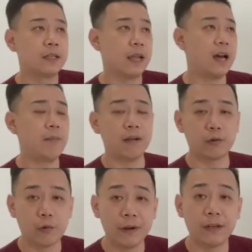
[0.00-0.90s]
there are
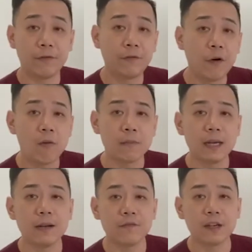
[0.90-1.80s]
about twenty-four
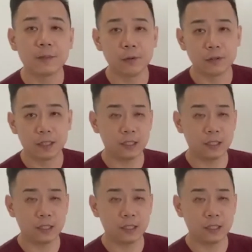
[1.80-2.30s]
million Facebooks.